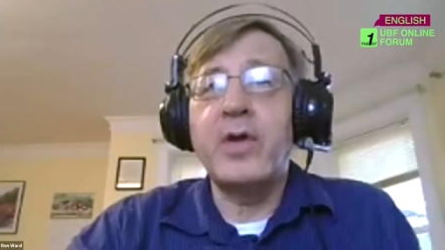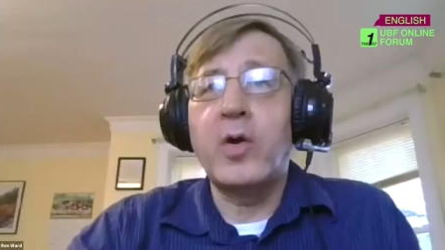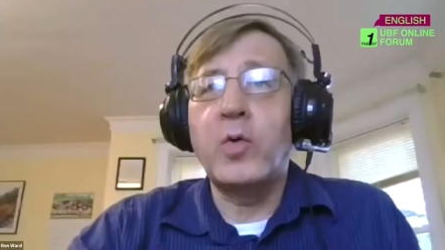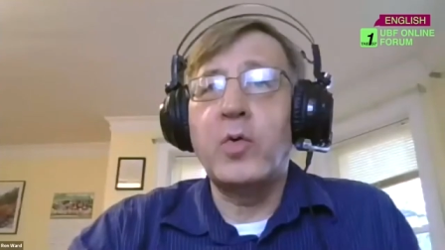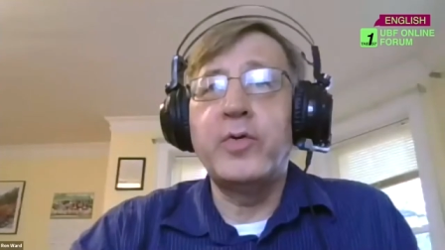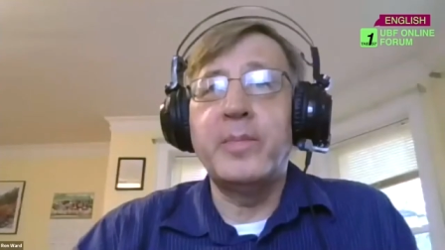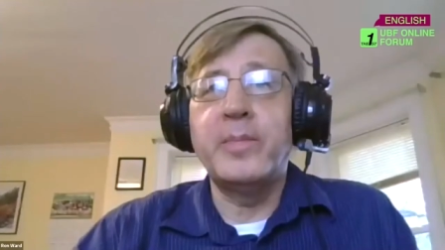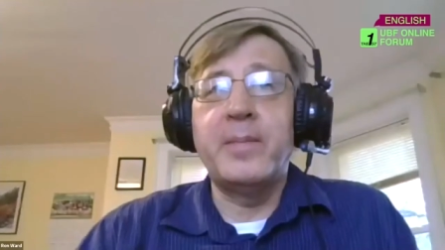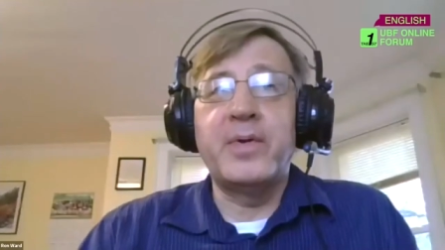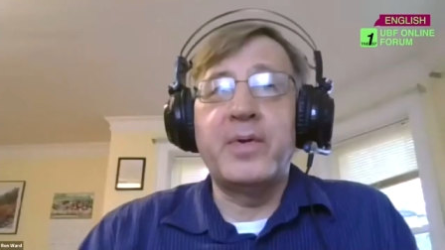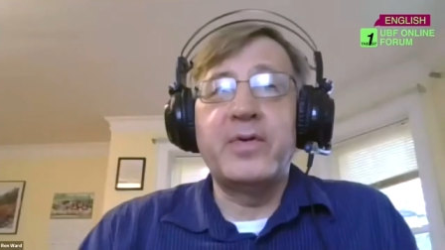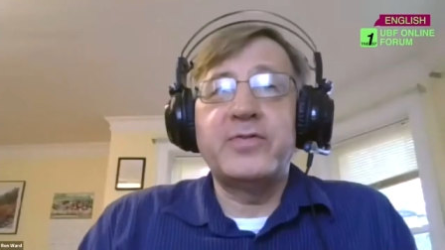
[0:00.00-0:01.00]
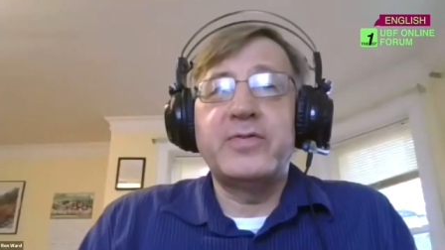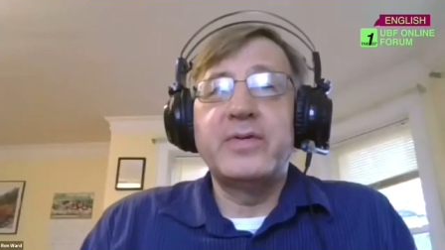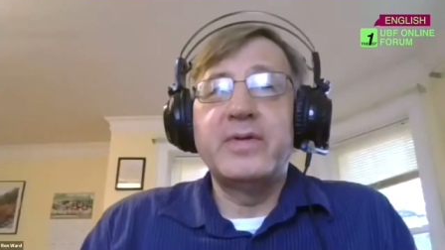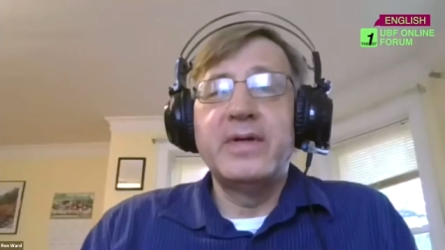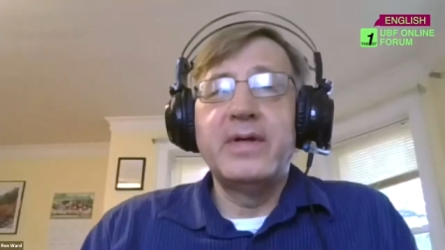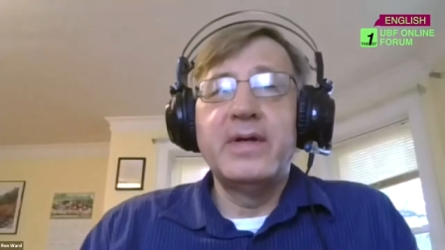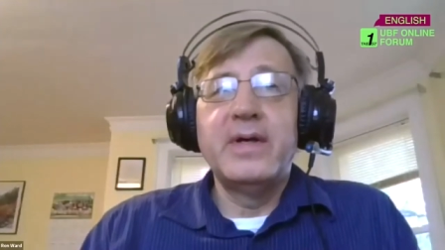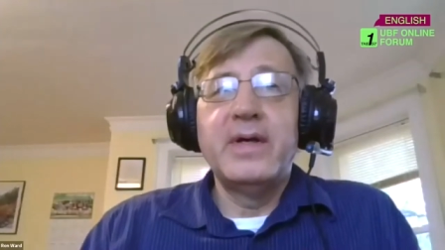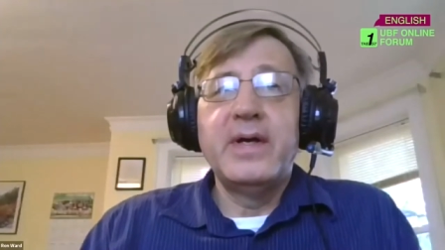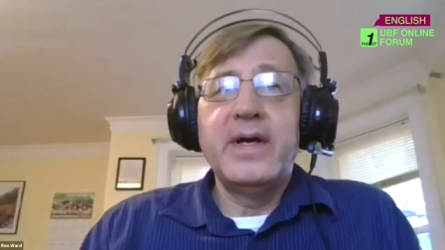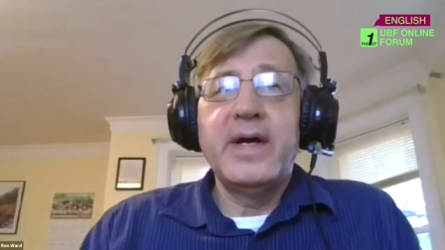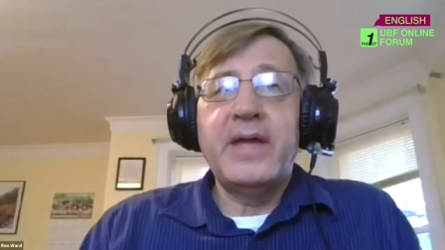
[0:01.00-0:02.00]
our older members
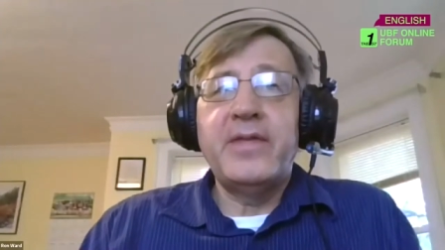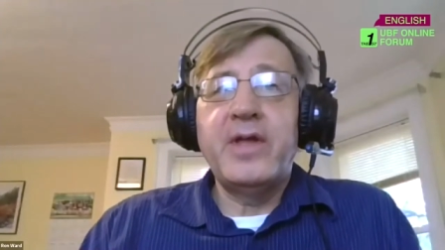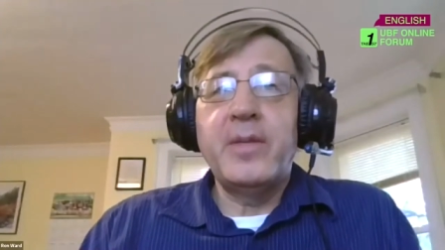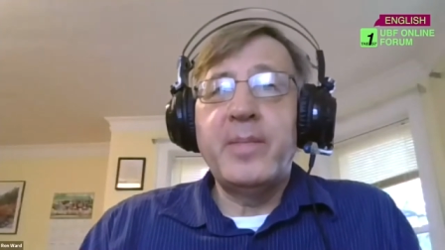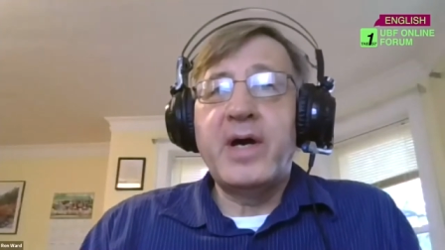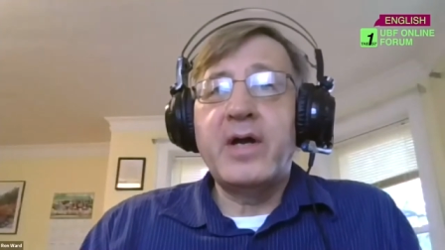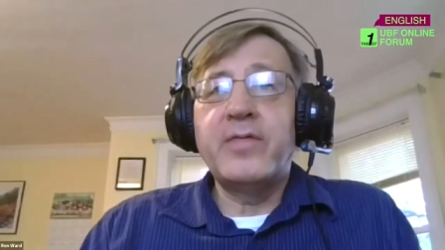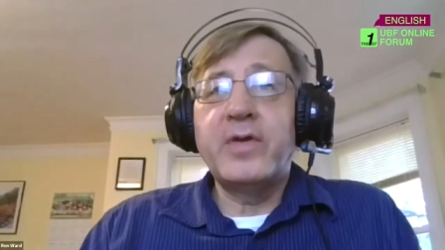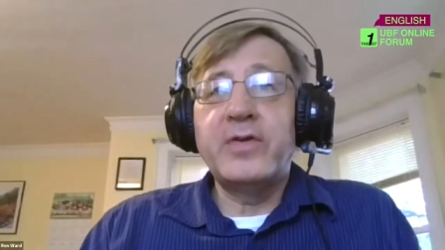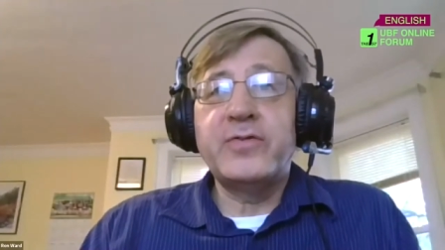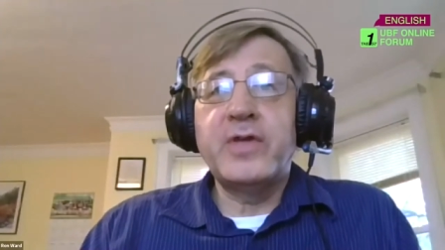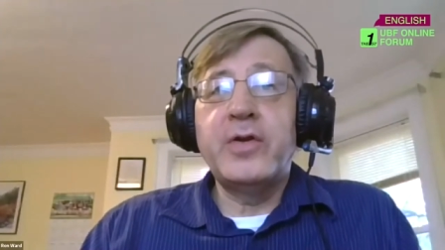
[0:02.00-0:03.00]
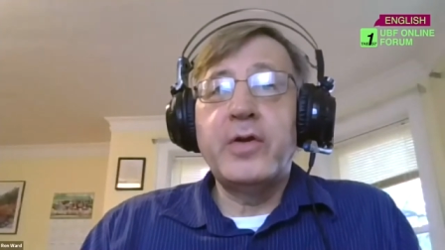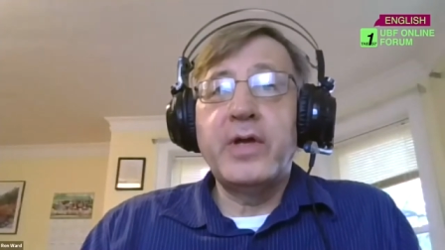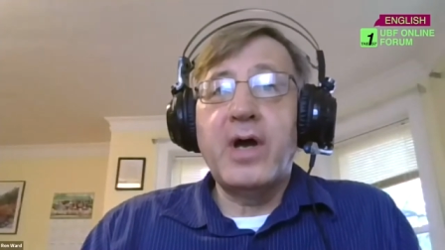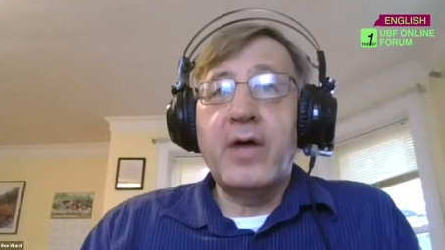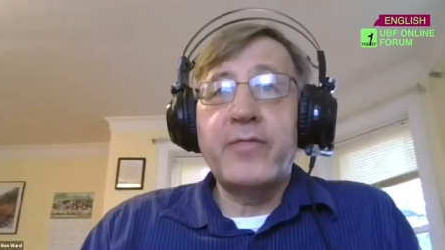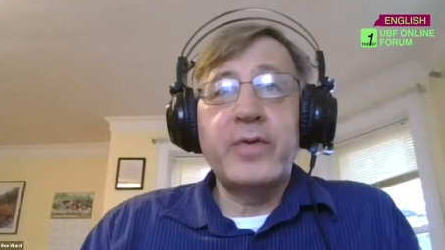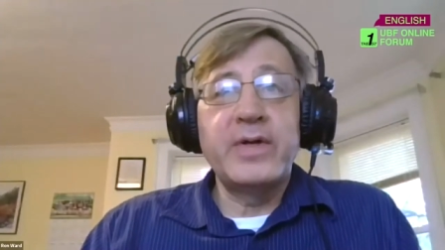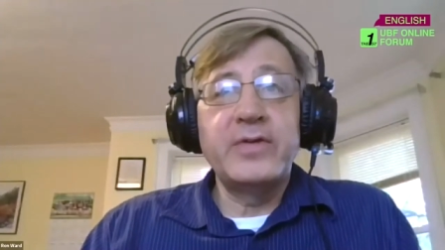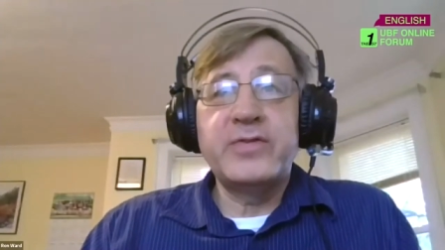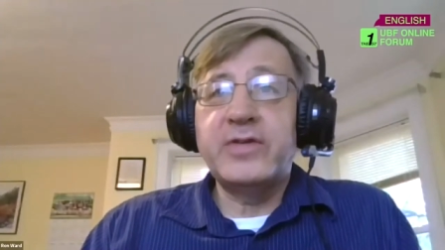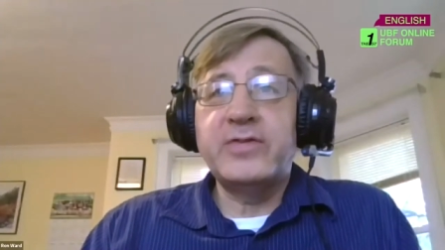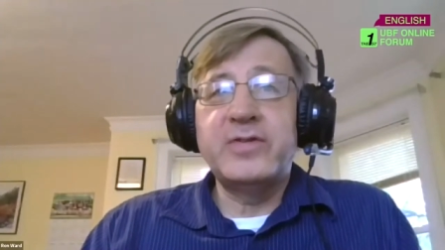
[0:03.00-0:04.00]
and the amount of our Sunday
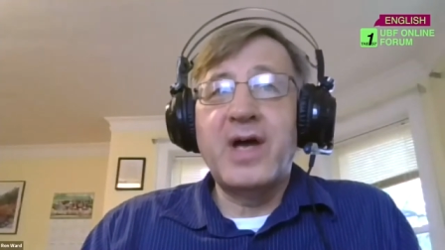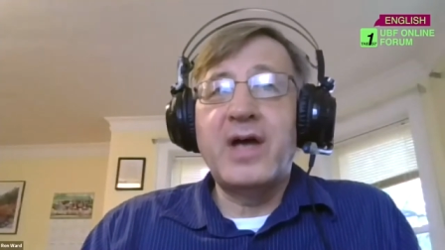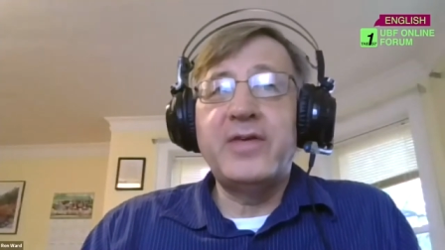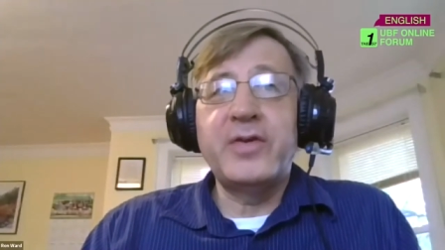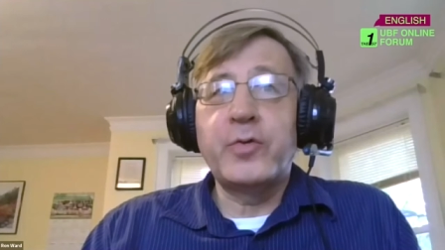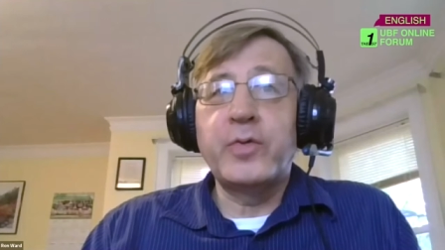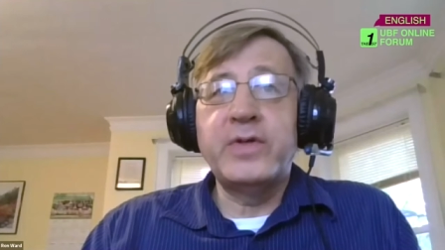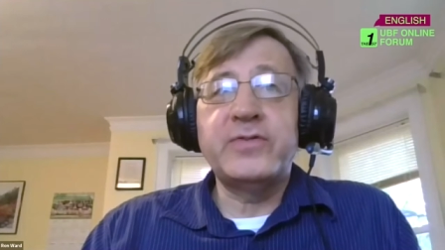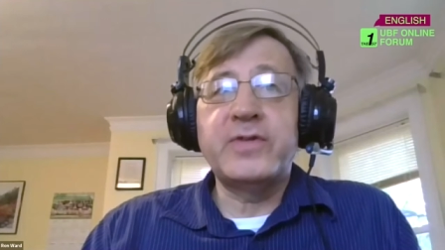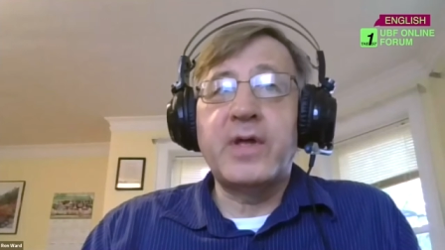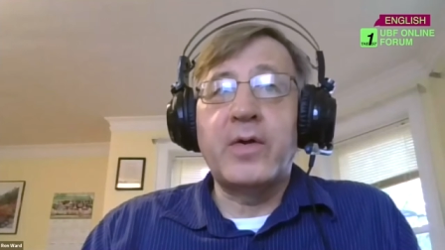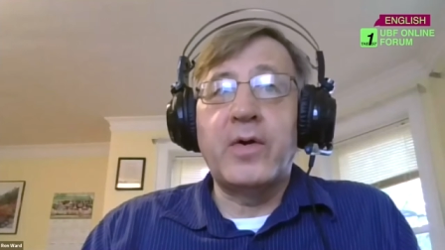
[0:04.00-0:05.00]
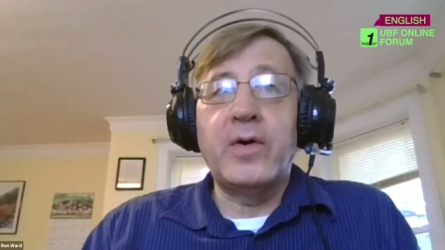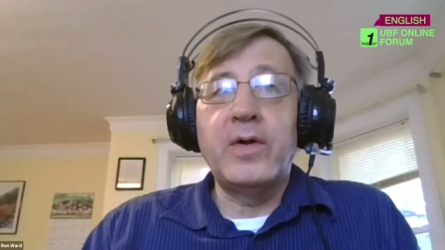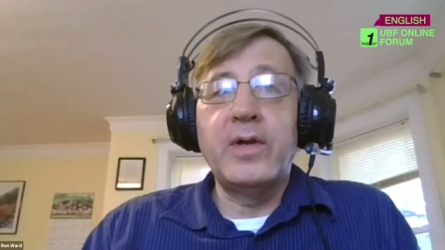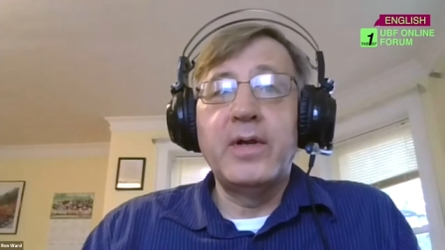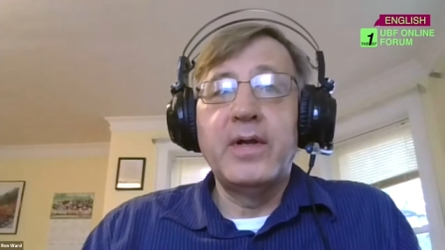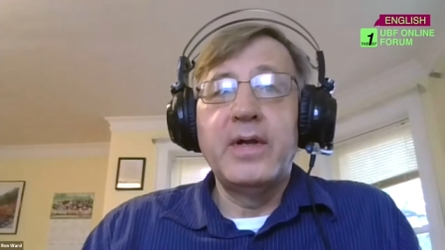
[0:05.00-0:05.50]
offerings has not decreased at all.